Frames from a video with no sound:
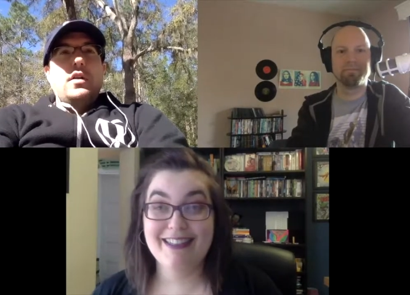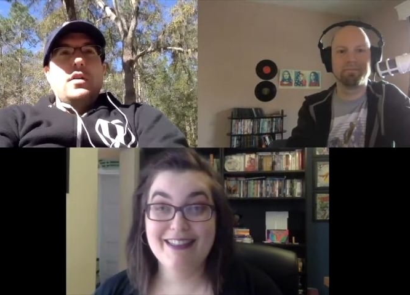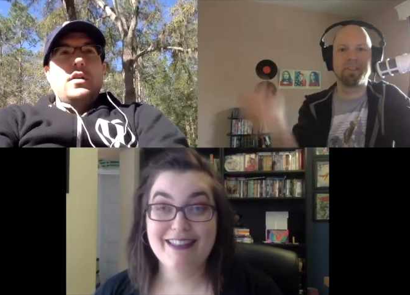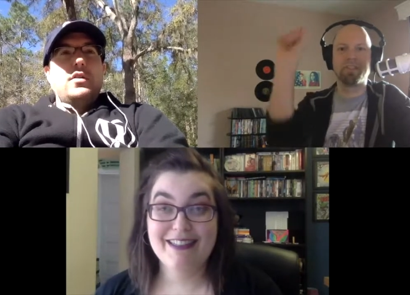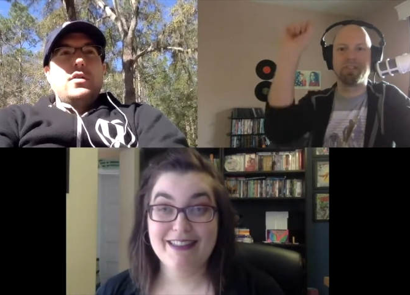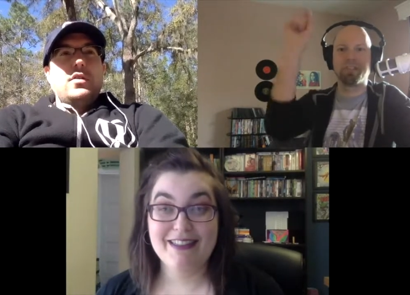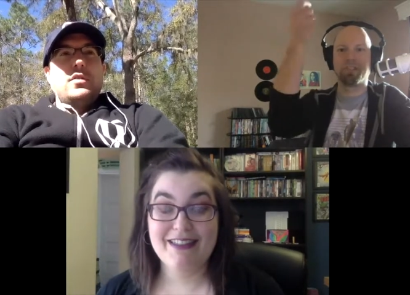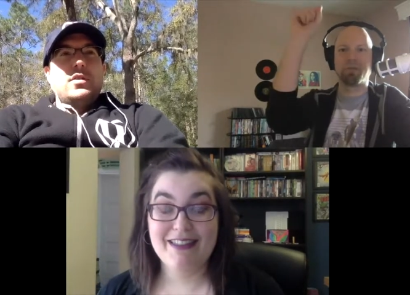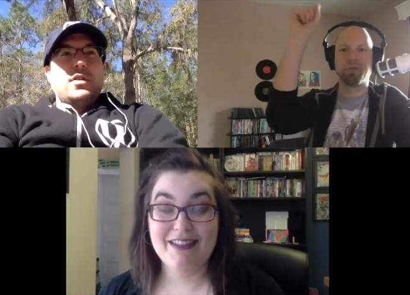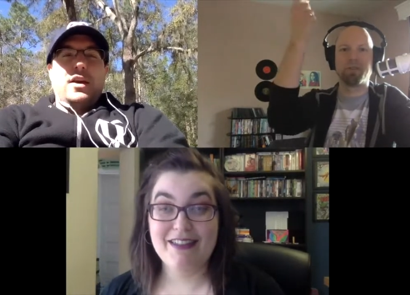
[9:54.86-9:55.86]
Speaker 1: just like
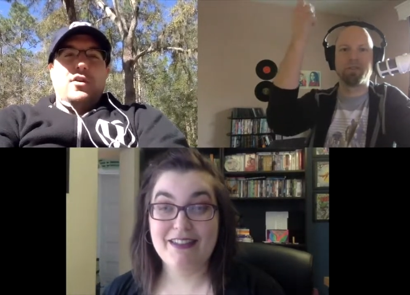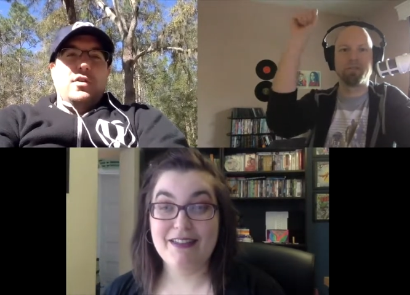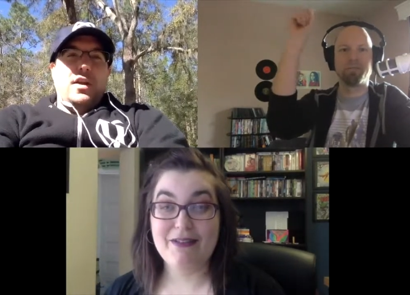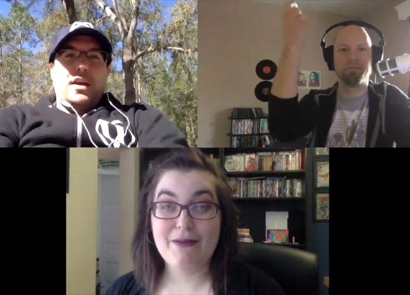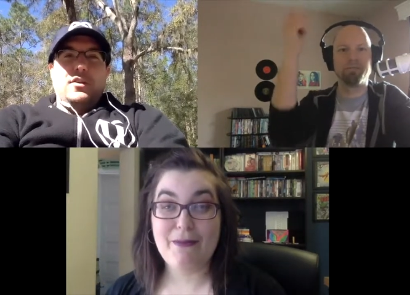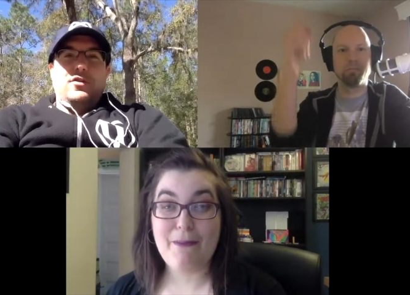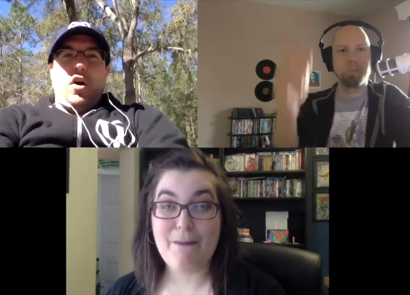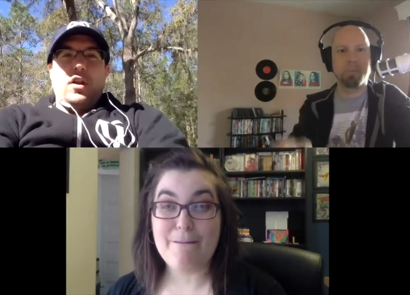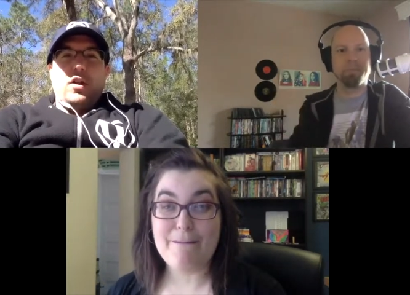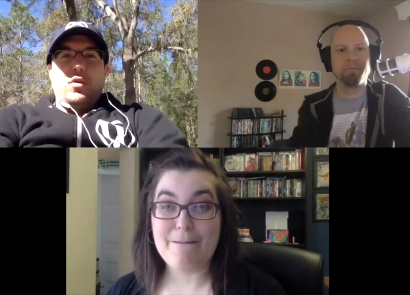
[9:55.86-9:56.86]
like installing,
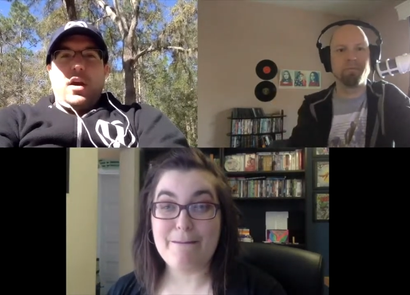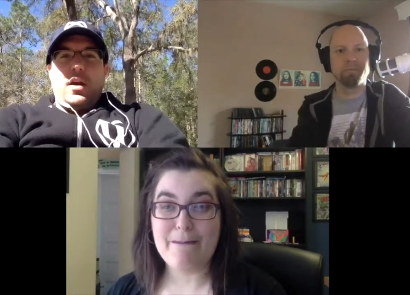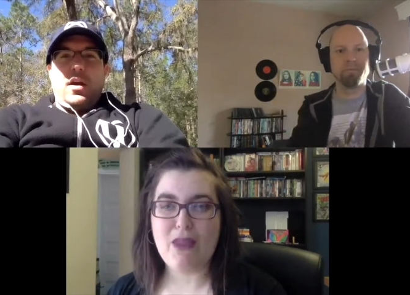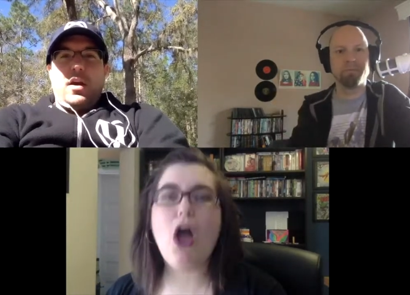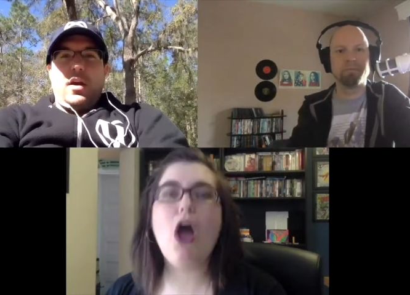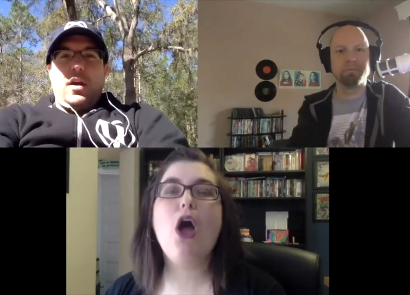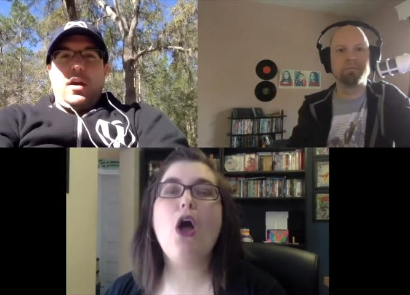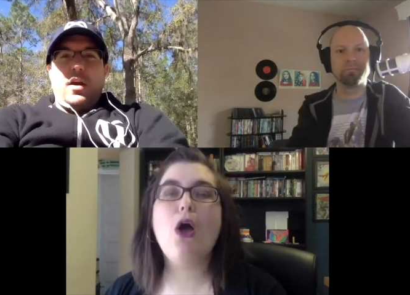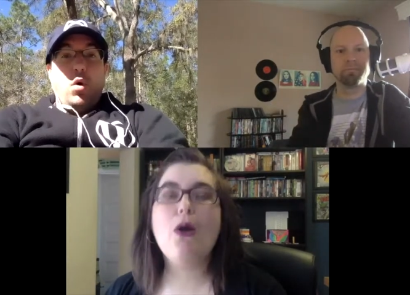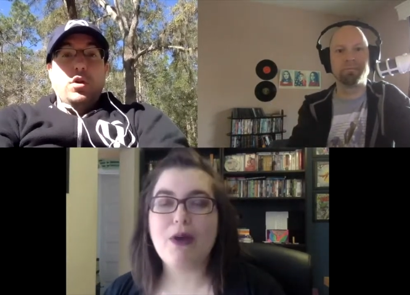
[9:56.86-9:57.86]
yeah. Oh.
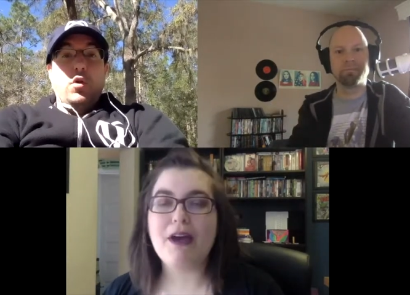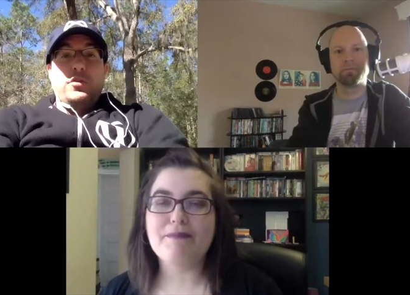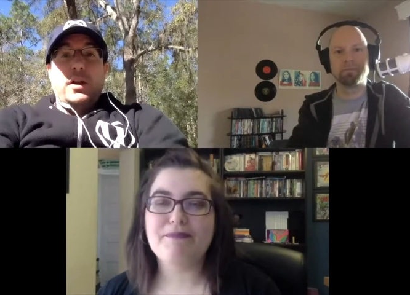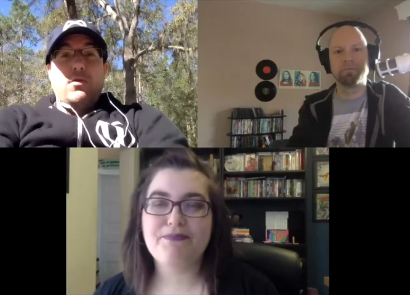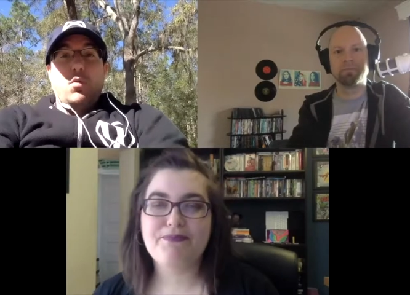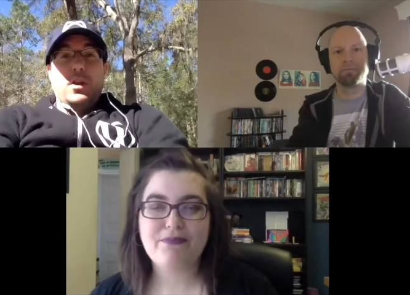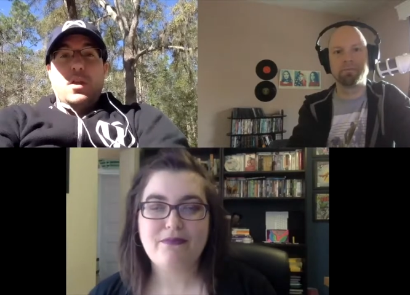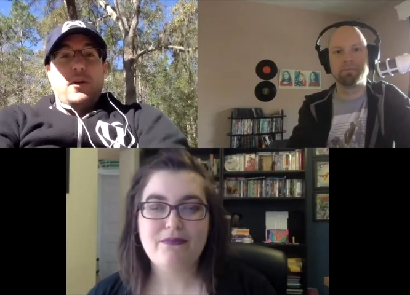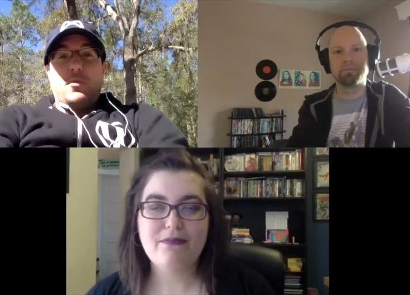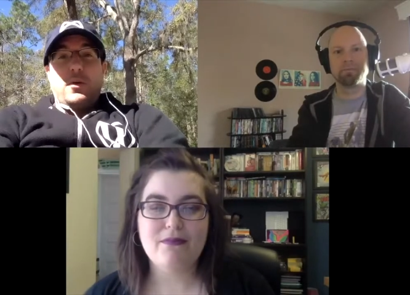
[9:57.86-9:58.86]
Well, okay. no, there's not even one in the
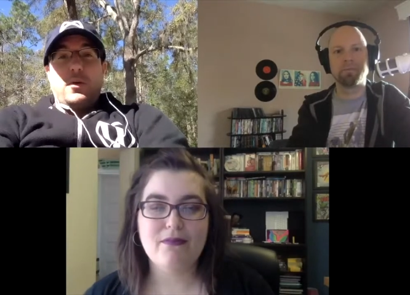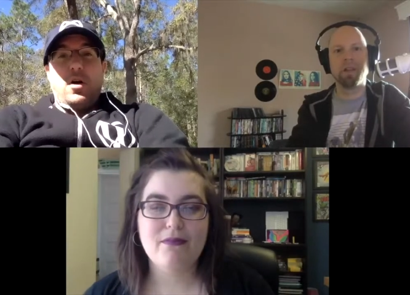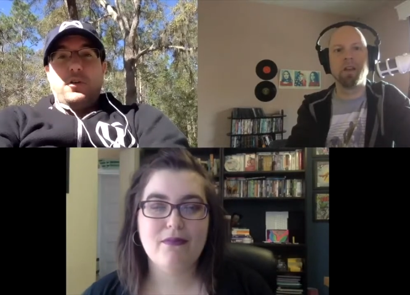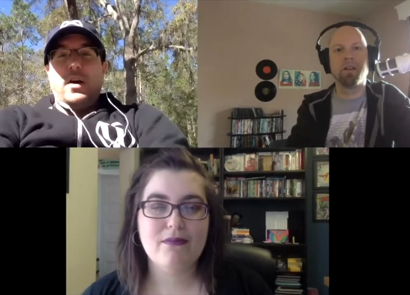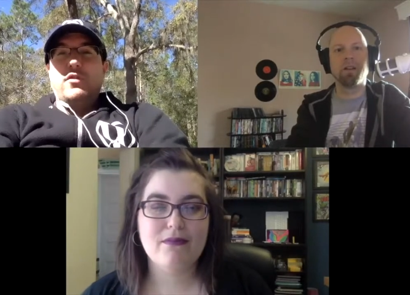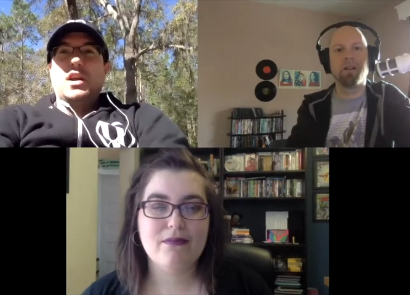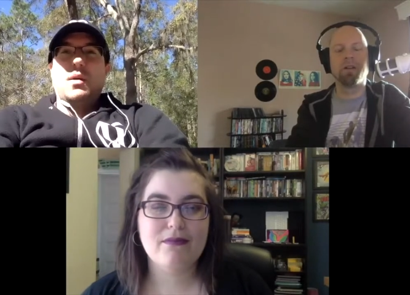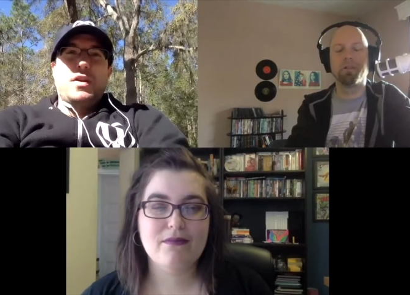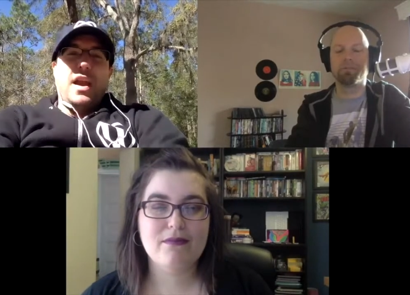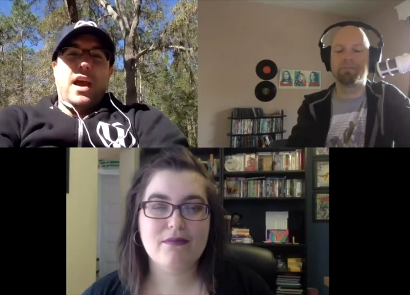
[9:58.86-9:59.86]
bedroom at all. So I have to get up oh. in
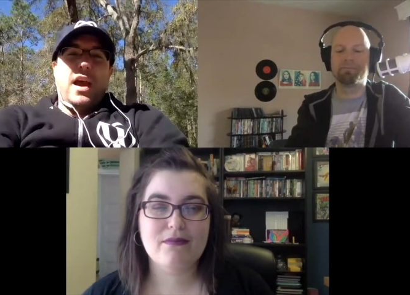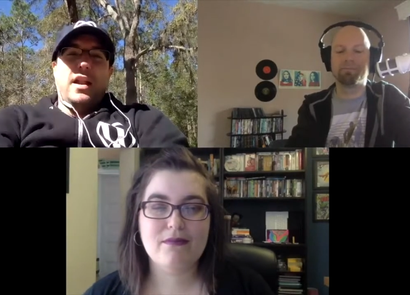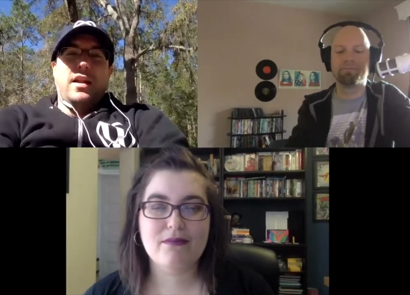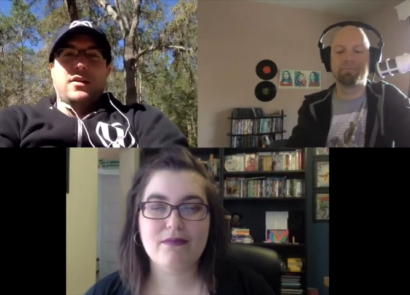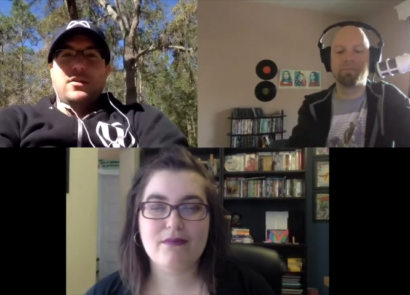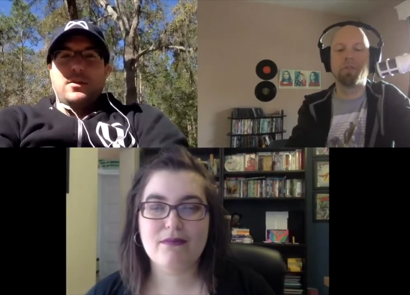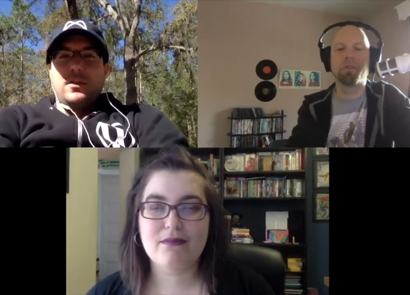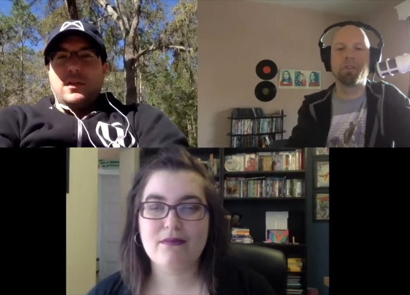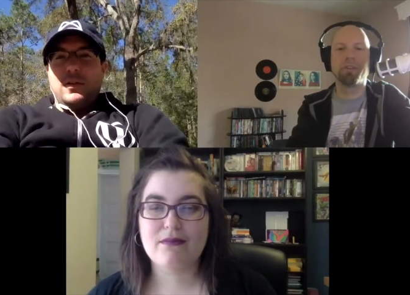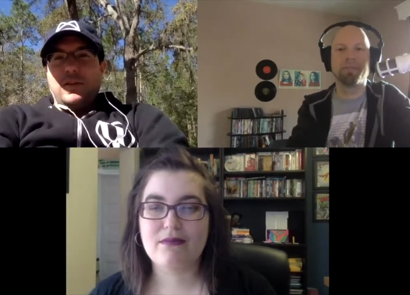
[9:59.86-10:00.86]
the attic. Oh, and, oh,
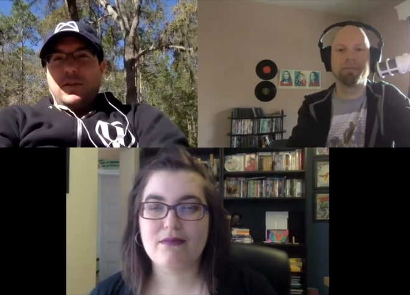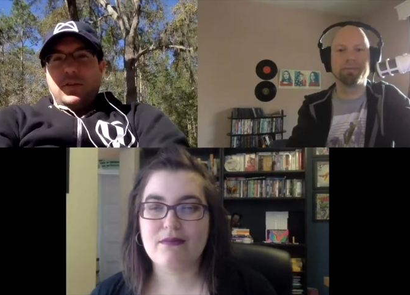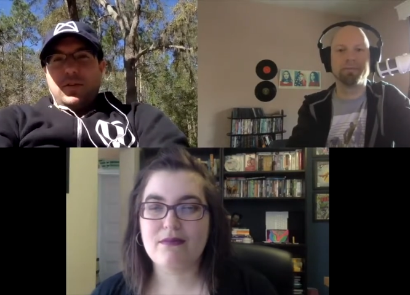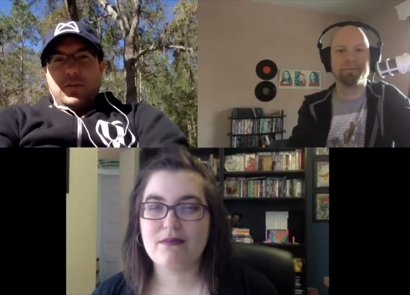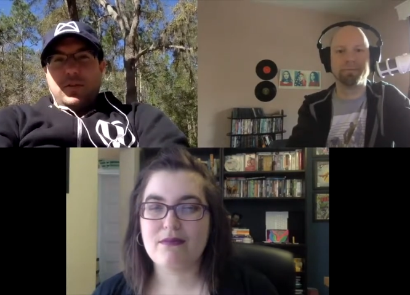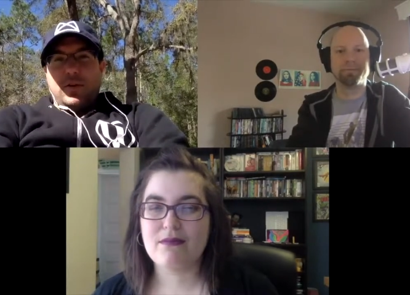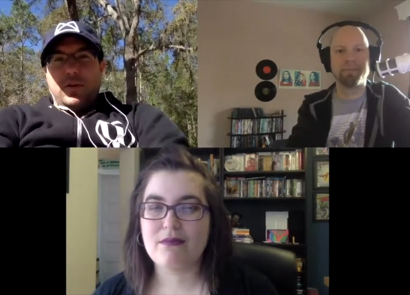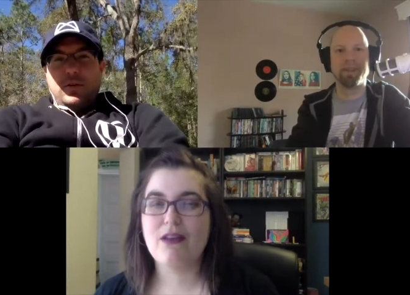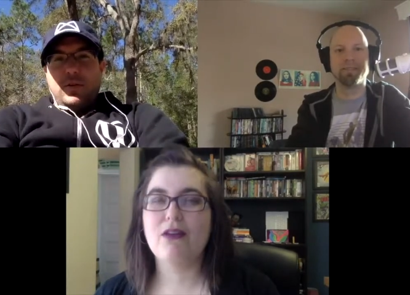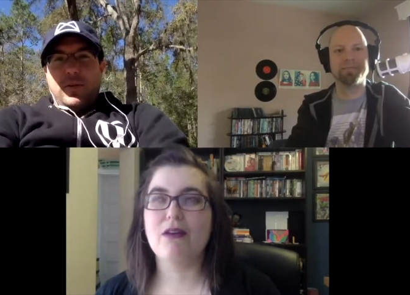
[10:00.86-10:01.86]
good. So yeah,
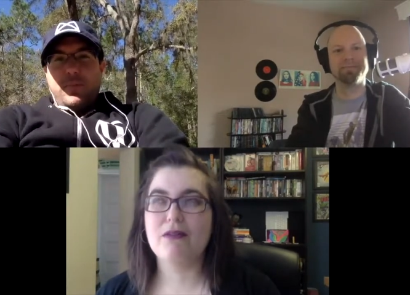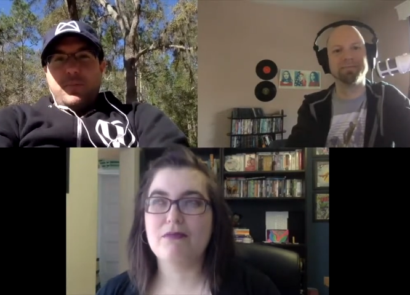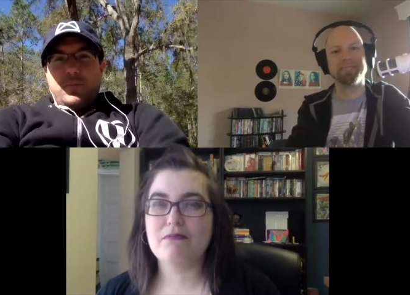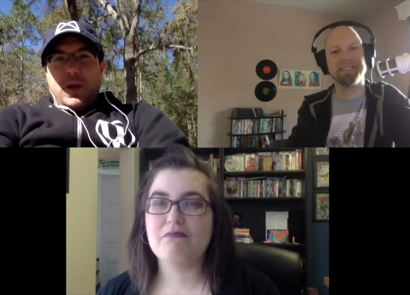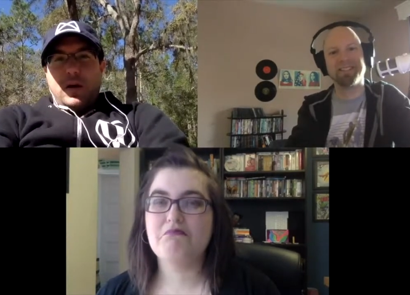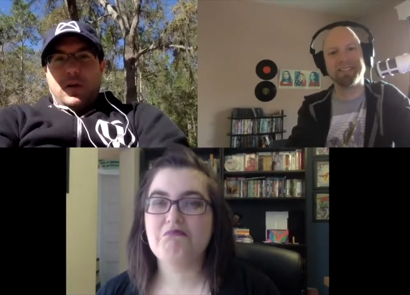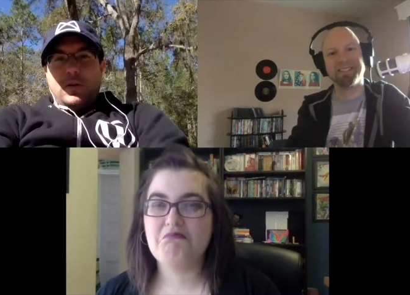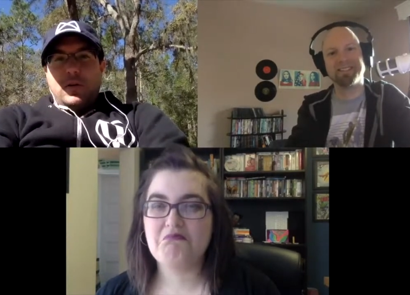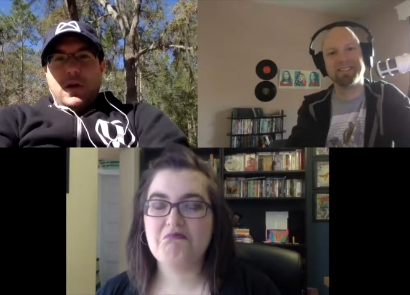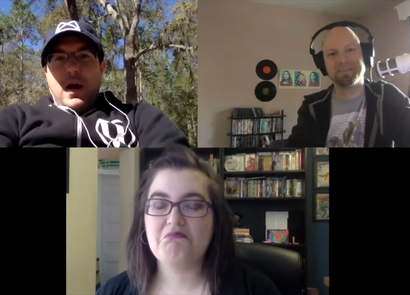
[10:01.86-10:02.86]
yeah.
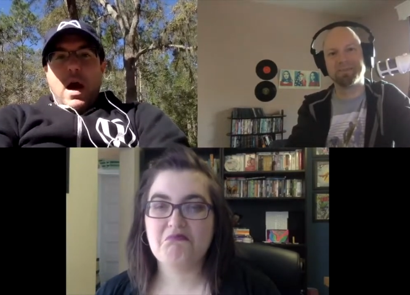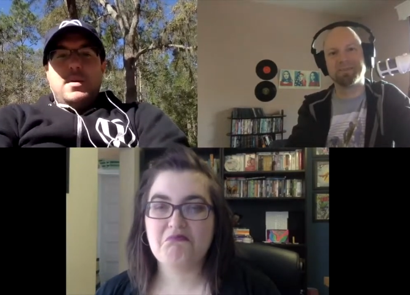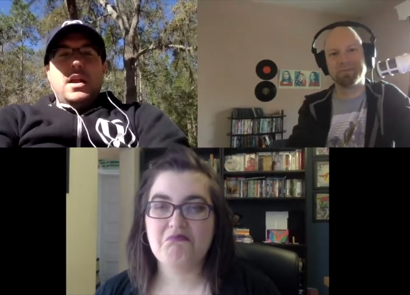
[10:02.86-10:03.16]
I mean, and